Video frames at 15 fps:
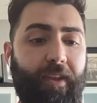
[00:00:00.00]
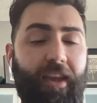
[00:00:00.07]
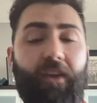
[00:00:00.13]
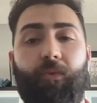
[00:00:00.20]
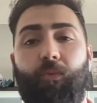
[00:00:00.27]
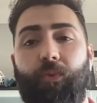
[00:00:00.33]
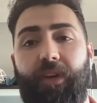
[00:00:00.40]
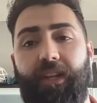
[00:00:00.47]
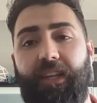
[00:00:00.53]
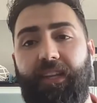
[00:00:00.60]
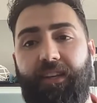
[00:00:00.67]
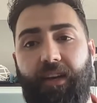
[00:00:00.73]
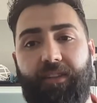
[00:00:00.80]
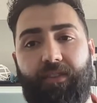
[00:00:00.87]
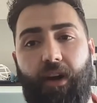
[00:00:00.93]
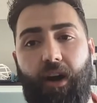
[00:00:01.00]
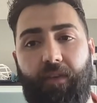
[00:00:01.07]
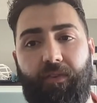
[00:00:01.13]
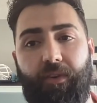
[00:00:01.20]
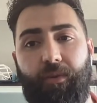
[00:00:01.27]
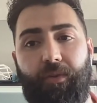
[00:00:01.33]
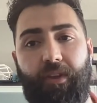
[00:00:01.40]
it really does
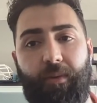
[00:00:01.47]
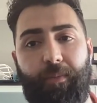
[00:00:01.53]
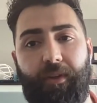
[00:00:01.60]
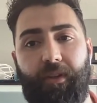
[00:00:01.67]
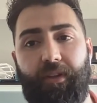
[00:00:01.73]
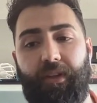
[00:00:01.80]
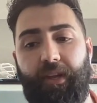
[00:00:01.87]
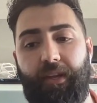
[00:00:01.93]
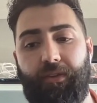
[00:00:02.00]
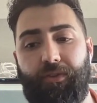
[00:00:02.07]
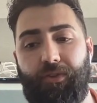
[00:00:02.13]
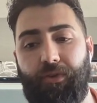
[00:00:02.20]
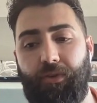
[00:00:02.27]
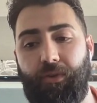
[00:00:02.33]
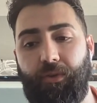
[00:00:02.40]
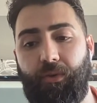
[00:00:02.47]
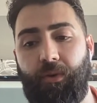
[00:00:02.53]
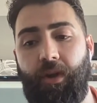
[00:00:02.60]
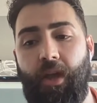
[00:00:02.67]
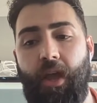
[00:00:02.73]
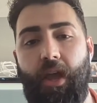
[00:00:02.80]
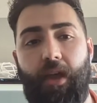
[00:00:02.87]
offer you the ability
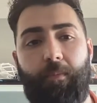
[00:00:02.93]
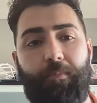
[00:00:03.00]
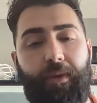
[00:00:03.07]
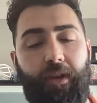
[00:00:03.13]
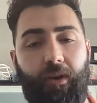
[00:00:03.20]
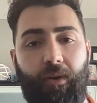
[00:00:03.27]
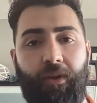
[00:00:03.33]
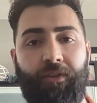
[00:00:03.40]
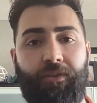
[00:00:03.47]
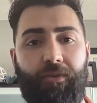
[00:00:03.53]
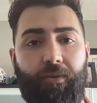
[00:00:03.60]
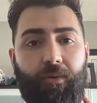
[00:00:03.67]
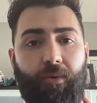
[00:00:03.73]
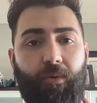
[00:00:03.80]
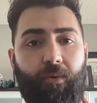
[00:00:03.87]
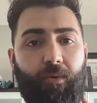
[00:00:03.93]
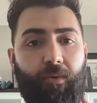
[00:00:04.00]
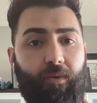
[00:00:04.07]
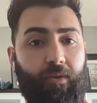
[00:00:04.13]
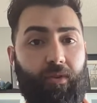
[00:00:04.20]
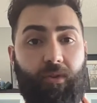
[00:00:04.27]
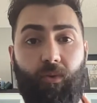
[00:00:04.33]
to peer into
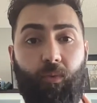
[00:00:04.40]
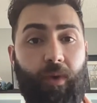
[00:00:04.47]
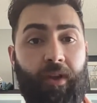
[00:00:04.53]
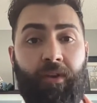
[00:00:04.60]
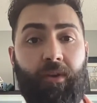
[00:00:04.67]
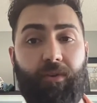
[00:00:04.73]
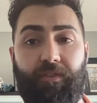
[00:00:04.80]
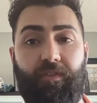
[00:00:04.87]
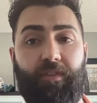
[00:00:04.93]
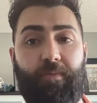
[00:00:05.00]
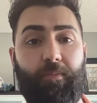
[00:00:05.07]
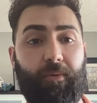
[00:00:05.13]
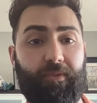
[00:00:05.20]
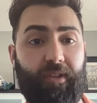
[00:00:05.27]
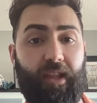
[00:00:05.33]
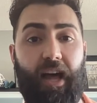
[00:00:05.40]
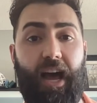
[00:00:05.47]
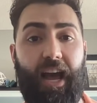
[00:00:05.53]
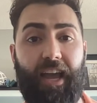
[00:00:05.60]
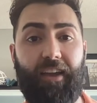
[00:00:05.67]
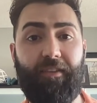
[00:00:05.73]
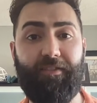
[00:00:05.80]
the windows of these people's
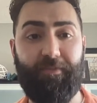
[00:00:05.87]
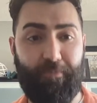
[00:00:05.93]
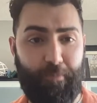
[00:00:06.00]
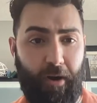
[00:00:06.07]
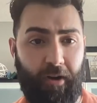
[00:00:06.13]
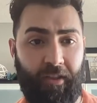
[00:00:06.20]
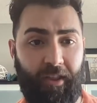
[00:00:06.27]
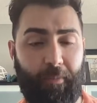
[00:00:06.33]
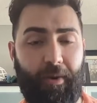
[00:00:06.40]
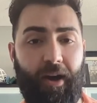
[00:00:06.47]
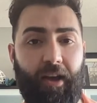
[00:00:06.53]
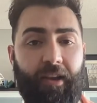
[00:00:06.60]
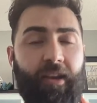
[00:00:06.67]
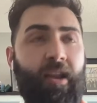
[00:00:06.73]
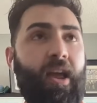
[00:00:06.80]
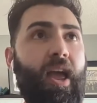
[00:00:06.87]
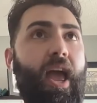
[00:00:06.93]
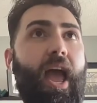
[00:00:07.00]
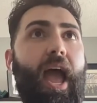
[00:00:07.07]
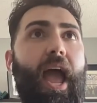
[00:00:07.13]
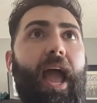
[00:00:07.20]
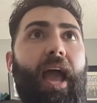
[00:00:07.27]
lives, pardon the pun,
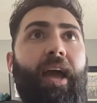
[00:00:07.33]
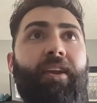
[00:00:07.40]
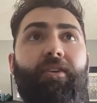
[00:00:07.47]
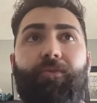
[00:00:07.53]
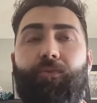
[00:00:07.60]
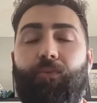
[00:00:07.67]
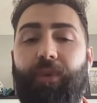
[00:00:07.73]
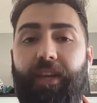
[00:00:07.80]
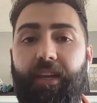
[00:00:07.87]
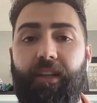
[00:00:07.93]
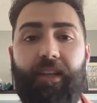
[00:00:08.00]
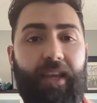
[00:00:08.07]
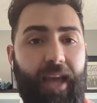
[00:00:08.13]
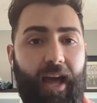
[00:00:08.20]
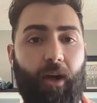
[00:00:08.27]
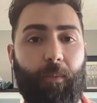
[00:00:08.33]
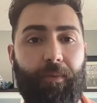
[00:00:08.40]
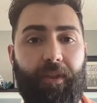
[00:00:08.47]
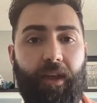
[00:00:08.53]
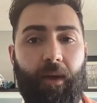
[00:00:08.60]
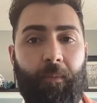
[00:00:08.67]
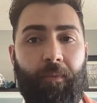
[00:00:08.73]
and really help
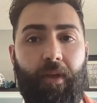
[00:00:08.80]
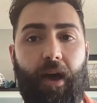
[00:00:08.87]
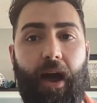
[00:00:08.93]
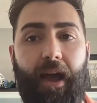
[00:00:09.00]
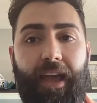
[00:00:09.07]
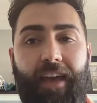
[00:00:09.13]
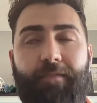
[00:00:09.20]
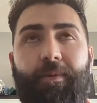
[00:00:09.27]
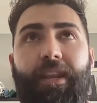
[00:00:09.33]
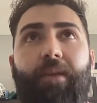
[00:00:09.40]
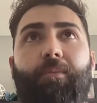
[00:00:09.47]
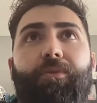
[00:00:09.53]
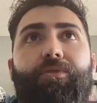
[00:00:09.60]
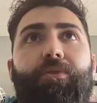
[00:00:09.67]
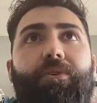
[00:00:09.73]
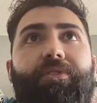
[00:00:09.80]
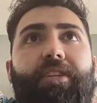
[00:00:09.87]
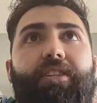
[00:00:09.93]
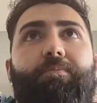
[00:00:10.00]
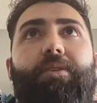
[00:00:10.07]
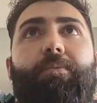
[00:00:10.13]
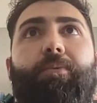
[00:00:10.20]
them. I have been able to
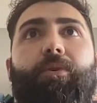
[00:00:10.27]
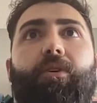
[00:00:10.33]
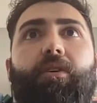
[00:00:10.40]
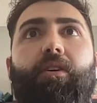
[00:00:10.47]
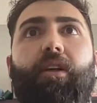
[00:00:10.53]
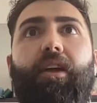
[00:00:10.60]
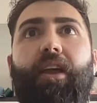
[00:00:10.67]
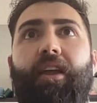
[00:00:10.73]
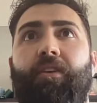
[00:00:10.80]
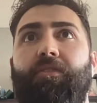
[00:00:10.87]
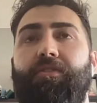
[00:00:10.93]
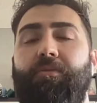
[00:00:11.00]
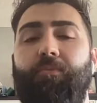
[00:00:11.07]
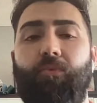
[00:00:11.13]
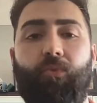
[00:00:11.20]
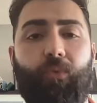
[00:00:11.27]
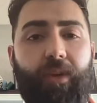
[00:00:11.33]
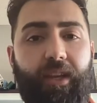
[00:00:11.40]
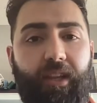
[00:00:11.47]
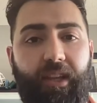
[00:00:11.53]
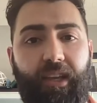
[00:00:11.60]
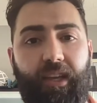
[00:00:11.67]
assist people in some
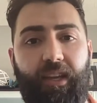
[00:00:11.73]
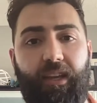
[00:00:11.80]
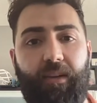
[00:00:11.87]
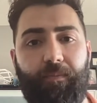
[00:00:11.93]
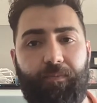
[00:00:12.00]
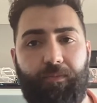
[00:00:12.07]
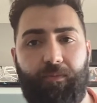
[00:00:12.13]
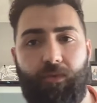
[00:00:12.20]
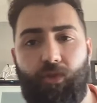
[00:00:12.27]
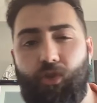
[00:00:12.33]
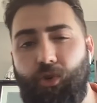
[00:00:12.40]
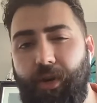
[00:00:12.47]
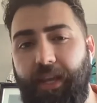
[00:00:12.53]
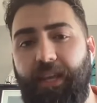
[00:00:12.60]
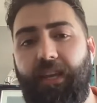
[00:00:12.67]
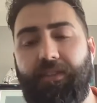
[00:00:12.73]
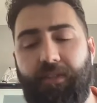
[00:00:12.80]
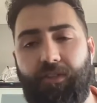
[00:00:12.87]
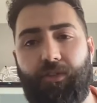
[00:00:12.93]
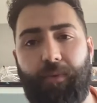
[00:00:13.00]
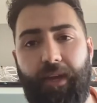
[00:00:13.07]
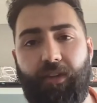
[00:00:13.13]
really tricky
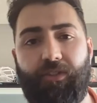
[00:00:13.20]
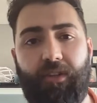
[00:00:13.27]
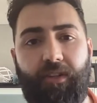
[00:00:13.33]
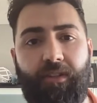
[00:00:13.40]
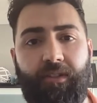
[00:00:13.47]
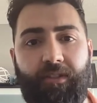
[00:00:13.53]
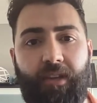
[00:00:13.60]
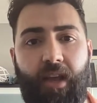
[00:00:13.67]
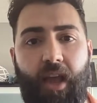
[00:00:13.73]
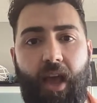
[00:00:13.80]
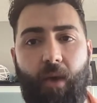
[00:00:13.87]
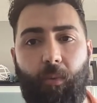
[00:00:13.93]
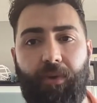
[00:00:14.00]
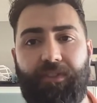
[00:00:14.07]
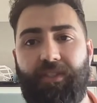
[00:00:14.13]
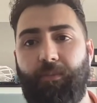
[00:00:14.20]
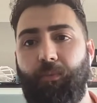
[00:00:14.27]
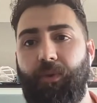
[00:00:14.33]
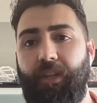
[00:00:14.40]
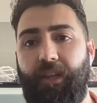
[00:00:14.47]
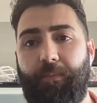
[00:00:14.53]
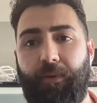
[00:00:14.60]
situations with some
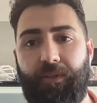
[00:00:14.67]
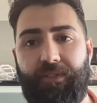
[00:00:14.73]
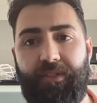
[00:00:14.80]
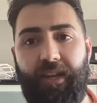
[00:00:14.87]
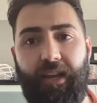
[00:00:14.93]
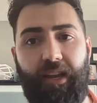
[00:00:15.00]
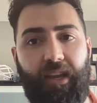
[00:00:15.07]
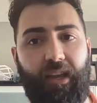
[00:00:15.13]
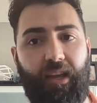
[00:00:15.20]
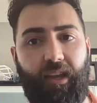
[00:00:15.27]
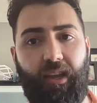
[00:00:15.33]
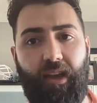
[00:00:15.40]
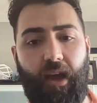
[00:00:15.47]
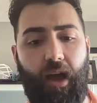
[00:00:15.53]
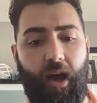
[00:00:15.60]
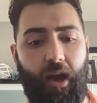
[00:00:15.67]
really persnickety